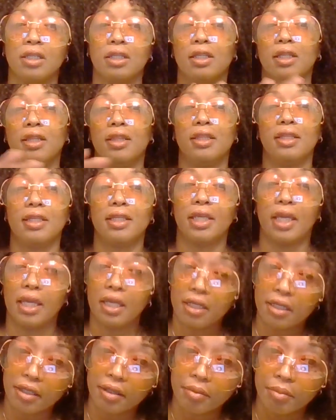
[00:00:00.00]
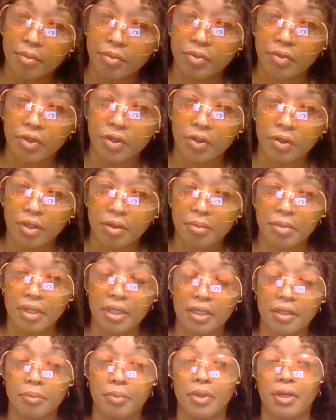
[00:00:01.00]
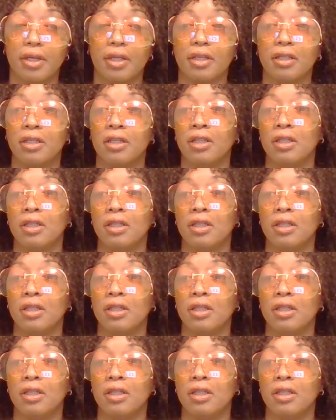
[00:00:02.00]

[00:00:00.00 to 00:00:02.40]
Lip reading: in the kingdom. You know what I mean? But